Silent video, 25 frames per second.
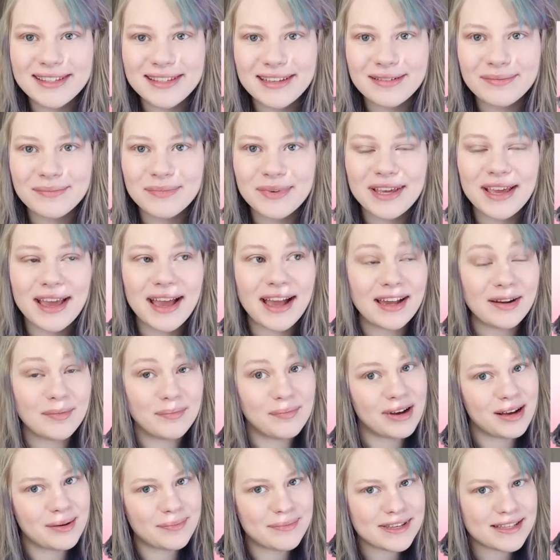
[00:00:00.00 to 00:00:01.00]
sent me had
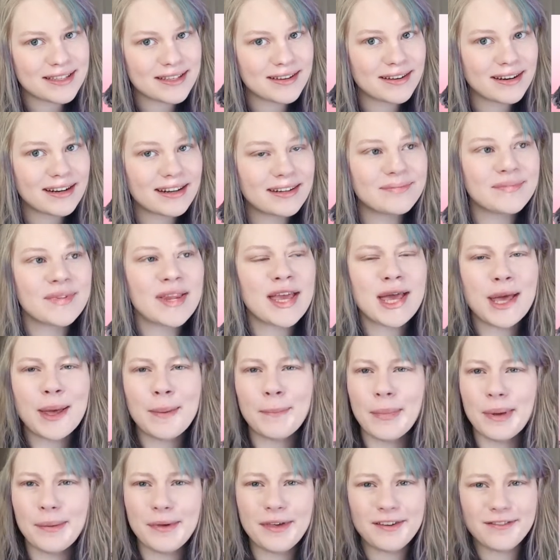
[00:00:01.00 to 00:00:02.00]
puppies on it.
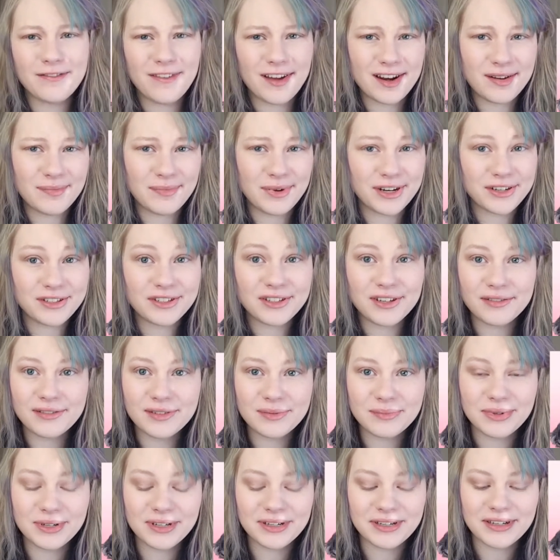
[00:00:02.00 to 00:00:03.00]
Maybe I'll find a picture of it
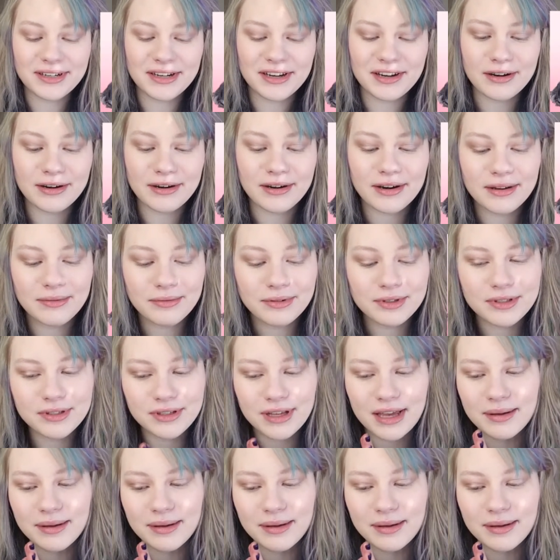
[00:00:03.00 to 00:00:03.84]
and put it in here. It was